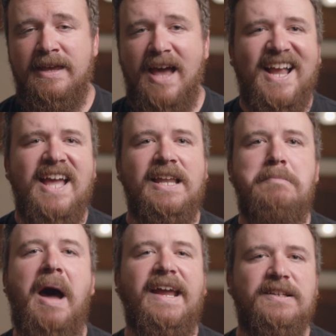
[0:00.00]
Again, in
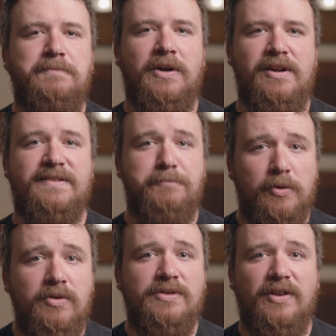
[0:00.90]
my experience,
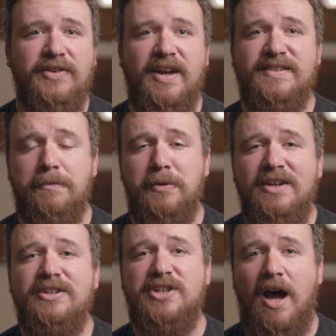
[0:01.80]
Perusall does a pretty
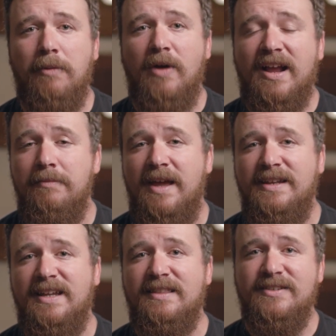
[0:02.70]
good job
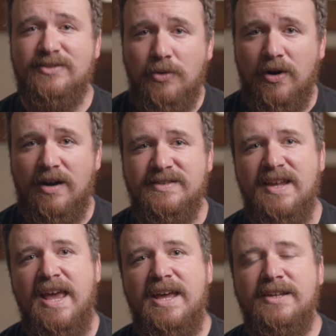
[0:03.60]
recommending these scores.
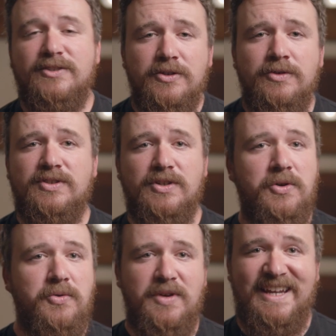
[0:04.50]
Students
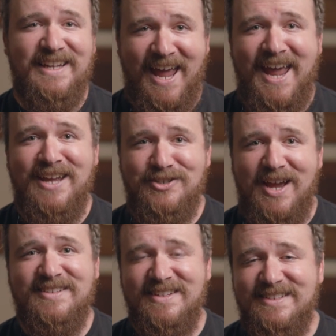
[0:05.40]
who engage
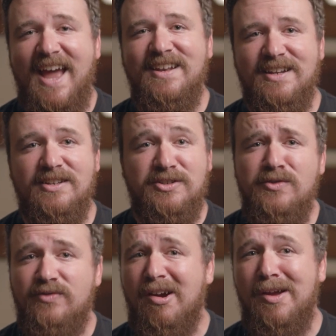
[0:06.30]
as intended do
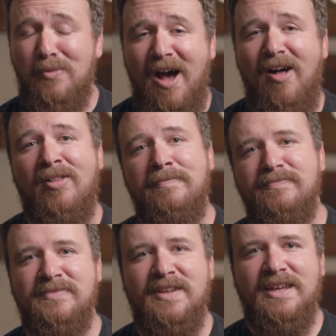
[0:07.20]
very well.
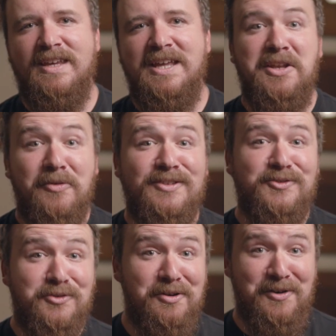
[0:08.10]
Now, it is
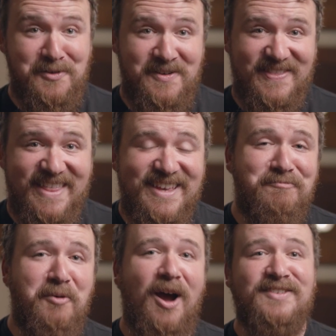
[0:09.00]
true that this
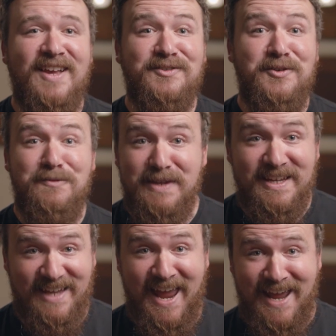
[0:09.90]
process could be
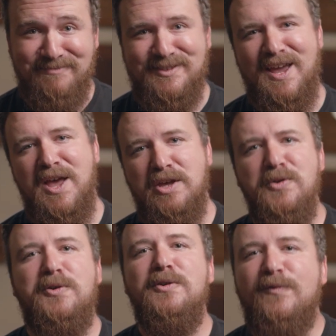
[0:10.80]
gamed.
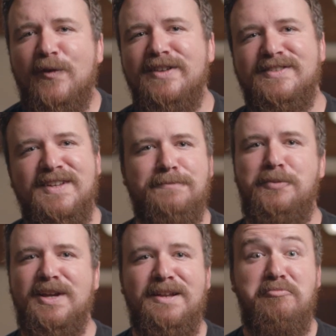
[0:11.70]
You could, for instance,
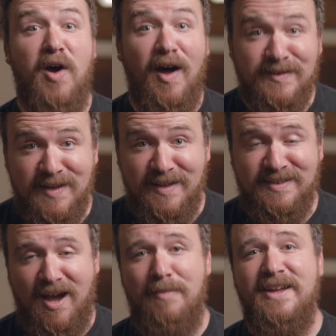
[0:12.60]
put in nonsense
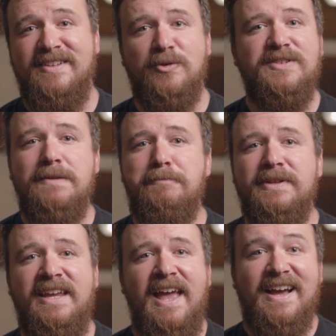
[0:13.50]
comments or
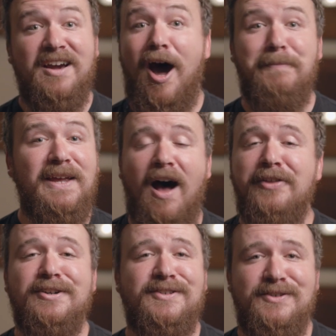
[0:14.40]
simply copy
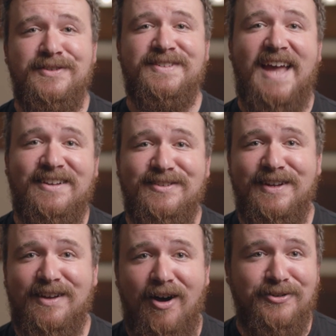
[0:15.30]
other students'
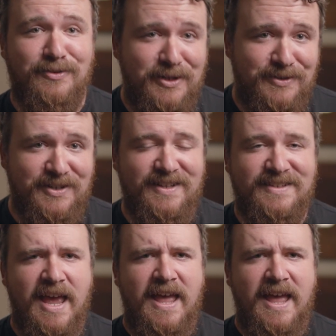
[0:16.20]
excellent contributions.